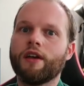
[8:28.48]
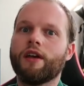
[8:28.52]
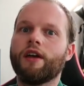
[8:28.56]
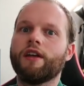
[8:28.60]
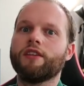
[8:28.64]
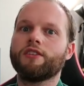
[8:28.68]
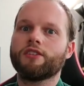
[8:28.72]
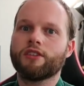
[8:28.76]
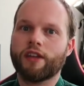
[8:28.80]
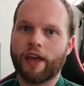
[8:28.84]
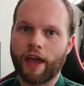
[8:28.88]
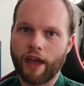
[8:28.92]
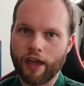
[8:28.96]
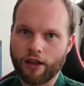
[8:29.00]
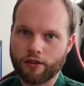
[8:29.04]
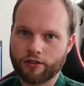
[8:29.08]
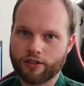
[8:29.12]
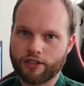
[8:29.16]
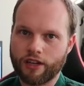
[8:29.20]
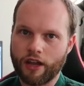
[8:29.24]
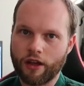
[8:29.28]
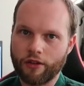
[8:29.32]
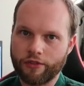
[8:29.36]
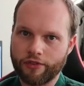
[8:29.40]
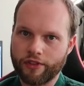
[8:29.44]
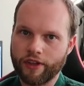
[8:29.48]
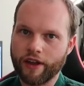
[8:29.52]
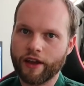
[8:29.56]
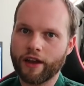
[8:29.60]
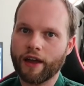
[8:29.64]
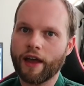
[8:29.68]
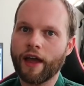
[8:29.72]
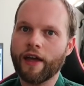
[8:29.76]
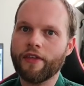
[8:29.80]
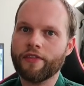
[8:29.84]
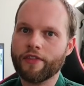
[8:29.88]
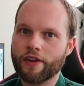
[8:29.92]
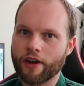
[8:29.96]
it's chaos out there,
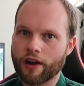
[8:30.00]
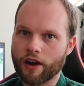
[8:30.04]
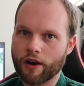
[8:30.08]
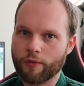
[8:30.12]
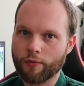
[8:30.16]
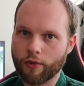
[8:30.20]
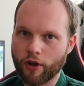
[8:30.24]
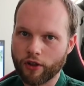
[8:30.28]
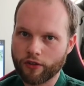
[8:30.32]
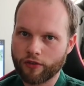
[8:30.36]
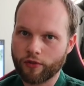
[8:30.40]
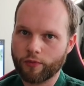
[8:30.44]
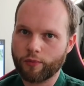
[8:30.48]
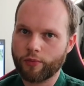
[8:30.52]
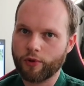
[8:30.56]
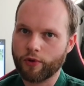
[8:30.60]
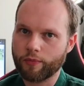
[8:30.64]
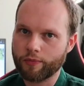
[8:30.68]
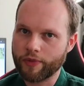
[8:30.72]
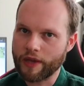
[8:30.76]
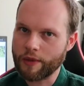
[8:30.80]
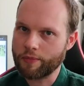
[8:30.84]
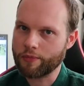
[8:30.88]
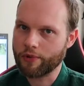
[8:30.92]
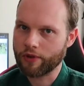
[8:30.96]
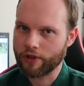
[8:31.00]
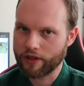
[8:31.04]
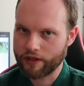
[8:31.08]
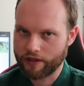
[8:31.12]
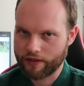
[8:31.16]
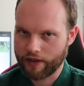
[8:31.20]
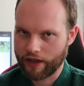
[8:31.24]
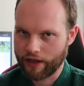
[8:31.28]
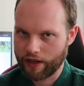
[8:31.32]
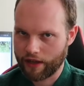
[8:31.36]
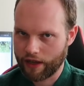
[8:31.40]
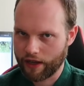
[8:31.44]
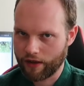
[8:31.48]
and there are multiple people
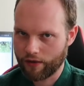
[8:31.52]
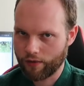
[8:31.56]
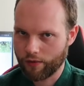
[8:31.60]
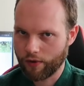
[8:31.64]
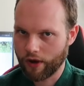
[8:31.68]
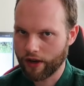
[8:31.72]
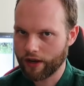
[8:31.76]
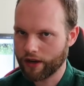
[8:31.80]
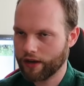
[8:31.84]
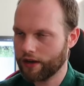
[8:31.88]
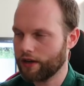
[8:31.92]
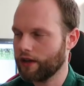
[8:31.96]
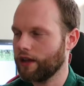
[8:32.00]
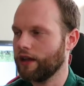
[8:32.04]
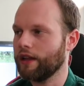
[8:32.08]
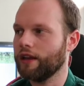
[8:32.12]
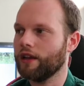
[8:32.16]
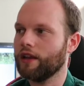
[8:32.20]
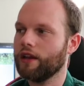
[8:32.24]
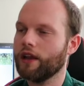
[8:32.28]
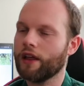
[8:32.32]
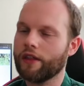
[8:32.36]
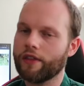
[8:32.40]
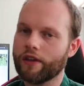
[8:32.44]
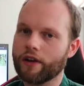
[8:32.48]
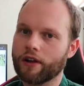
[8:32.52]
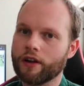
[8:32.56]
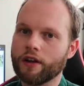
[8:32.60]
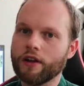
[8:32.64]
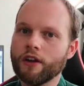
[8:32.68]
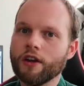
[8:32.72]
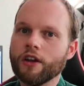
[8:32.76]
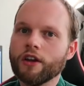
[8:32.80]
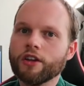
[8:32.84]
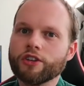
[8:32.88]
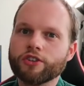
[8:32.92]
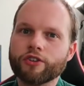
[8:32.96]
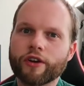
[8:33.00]
attacking one and another.
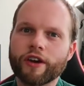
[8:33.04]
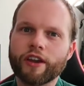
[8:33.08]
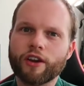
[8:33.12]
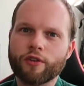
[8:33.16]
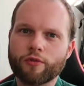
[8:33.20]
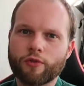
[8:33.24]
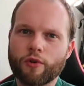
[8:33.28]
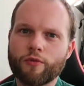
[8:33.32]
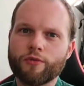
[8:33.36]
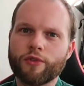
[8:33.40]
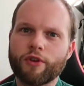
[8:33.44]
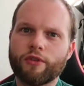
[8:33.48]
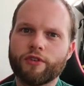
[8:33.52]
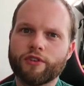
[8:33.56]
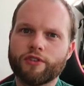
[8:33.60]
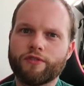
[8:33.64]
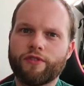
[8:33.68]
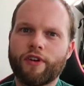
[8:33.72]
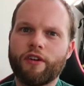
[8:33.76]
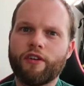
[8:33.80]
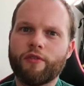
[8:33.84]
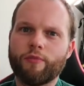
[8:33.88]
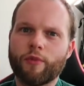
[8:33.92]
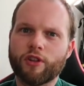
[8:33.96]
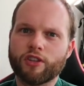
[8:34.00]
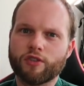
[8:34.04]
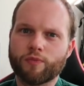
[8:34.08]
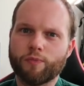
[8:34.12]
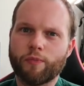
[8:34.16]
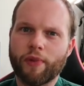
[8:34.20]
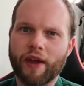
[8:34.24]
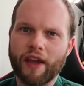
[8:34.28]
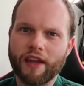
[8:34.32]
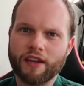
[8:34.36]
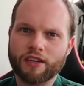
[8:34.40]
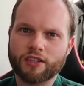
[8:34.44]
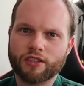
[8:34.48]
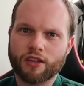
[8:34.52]
So Haedong Kumdo is very much
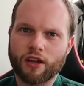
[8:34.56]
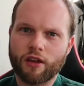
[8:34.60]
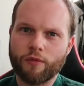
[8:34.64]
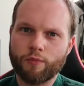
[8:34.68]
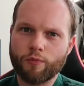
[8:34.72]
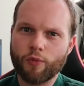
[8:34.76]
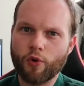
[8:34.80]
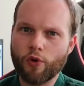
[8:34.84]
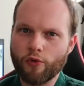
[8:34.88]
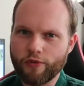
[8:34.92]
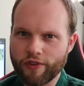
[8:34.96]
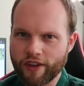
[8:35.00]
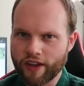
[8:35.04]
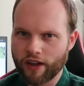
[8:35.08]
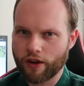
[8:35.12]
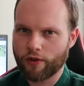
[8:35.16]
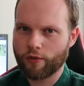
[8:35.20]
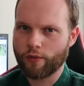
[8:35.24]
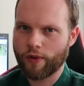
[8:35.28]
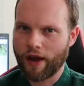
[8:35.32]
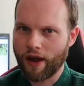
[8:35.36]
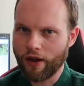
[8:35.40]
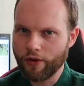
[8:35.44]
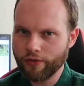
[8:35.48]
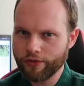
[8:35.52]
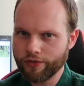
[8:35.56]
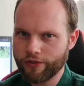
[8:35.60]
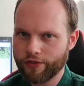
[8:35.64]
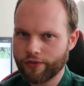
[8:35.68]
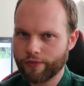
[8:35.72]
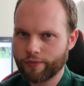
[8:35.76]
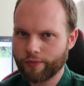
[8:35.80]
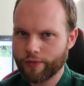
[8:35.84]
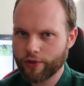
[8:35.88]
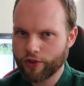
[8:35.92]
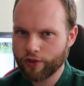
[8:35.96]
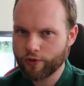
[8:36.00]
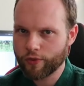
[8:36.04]
based on moving around
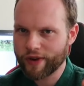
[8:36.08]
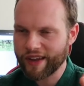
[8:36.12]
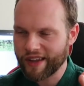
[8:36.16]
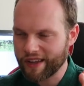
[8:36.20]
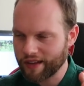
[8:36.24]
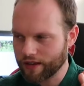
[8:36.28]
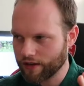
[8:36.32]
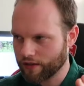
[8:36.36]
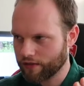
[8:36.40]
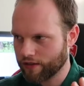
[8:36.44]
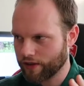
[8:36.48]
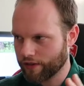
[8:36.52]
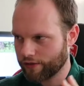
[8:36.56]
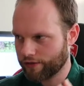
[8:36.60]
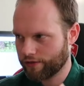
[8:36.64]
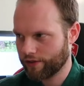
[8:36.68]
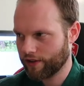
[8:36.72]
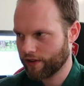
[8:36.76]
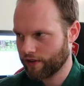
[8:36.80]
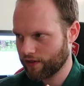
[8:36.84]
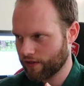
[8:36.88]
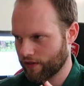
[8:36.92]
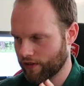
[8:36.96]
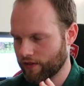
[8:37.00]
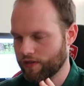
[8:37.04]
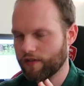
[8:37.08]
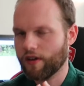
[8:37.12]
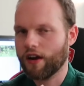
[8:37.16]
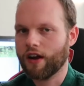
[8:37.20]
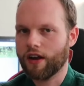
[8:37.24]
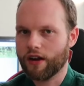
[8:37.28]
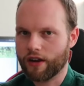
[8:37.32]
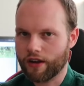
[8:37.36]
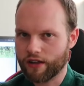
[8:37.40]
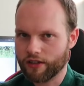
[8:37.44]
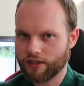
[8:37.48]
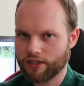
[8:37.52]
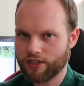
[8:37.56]
between different
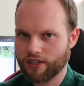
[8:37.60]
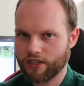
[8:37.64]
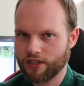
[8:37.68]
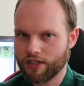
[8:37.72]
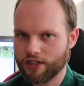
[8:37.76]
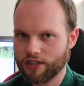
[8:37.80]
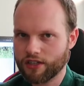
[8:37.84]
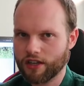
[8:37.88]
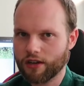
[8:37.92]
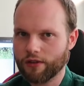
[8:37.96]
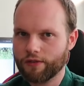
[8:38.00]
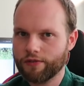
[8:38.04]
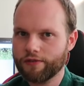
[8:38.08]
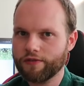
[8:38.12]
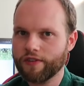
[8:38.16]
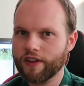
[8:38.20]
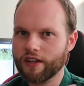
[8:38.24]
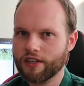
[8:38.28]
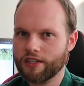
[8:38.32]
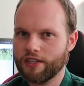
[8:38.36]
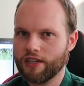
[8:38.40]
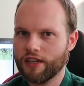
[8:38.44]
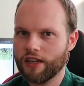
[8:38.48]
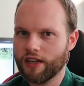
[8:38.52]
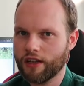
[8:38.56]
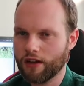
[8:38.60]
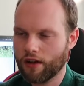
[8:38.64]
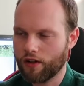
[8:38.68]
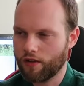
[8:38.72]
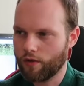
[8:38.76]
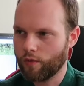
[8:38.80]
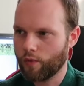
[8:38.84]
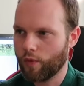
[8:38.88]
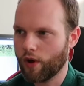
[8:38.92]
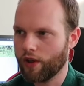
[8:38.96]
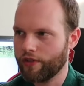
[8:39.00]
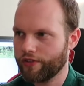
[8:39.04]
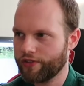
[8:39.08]
targets instead of fixing
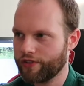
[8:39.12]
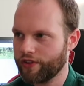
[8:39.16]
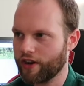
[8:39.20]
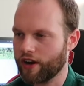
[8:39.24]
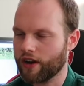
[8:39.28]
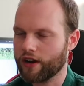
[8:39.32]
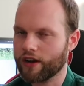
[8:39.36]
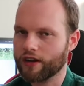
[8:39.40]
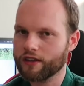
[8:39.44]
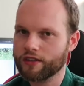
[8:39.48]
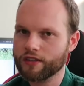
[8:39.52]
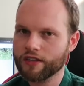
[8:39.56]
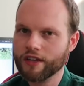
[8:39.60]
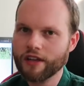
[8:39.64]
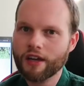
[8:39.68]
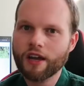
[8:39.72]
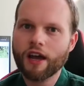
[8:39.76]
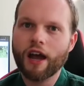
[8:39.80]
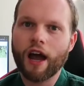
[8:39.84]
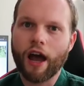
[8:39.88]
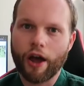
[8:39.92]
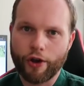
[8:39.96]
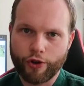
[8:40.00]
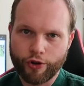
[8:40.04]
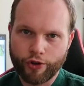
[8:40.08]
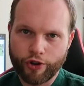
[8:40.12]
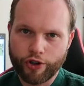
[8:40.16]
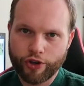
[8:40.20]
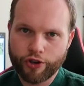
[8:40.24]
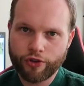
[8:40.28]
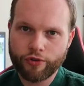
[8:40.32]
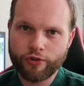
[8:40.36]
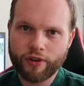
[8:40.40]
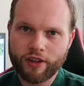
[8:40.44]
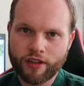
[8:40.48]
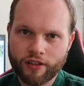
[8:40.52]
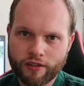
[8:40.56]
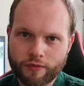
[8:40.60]
on one target. How do you
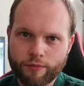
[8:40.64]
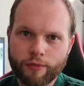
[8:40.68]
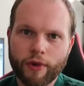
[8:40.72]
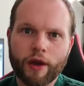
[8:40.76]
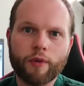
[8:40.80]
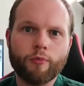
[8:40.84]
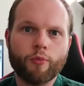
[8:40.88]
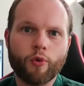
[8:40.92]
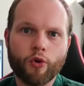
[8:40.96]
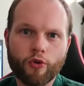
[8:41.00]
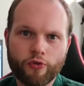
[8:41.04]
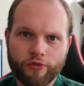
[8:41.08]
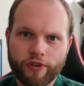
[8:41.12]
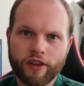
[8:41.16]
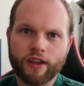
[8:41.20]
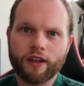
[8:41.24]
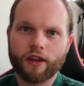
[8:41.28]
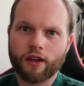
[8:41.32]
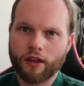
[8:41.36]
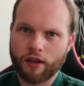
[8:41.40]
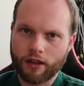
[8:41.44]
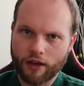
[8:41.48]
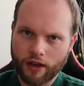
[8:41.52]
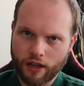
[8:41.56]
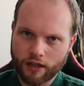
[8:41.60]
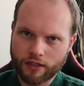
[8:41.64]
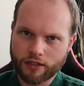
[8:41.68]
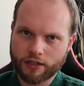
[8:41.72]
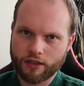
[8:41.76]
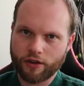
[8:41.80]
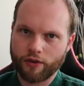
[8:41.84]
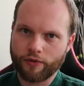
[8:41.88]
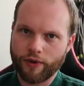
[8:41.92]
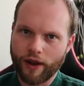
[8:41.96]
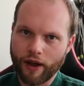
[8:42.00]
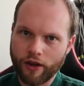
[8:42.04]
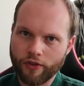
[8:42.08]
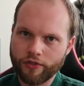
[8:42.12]
do that? By moving a lot
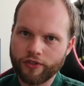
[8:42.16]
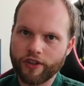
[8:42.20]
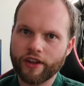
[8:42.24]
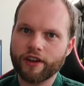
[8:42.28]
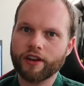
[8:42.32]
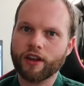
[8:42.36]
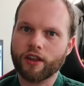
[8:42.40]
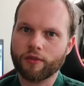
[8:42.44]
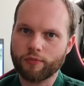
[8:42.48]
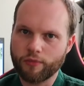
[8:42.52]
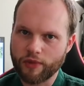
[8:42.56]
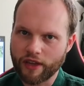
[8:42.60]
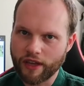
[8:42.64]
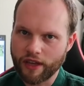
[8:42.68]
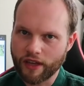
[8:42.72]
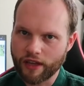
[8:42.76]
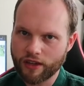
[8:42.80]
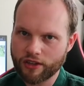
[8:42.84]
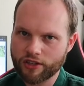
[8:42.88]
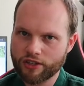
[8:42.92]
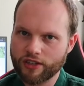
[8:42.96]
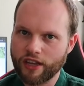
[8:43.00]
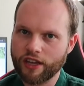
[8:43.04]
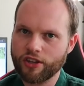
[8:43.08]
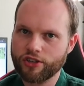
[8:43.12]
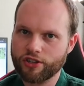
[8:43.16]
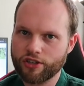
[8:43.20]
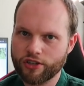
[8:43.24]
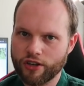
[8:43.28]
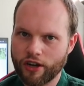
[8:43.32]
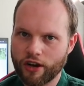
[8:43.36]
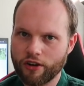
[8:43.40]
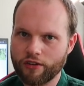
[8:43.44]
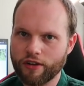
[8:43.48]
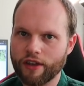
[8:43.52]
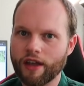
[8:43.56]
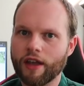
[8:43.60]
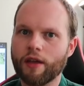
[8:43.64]
around and not being
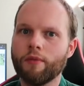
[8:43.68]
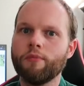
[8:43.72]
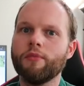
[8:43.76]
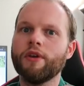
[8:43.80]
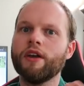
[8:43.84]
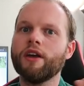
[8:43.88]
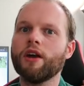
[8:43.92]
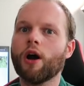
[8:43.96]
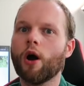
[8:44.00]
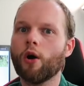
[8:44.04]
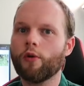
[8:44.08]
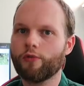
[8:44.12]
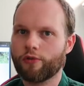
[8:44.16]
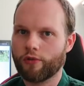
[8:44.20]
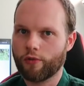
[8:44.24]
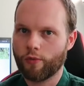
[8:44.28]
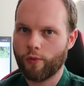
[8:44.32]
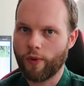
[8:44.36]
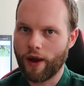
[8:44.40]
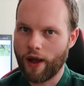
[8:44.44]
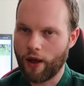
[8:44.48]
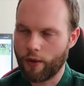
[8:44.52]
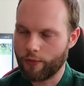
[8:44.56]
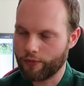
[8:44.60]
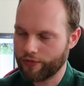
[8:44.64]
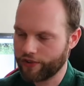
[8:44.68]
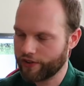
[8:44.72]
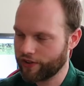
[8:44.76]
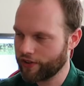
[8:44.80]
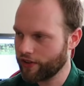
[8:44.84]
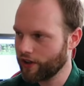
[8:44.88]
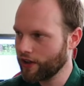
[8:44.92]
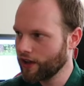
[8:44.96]
stationary and being overwhelmed.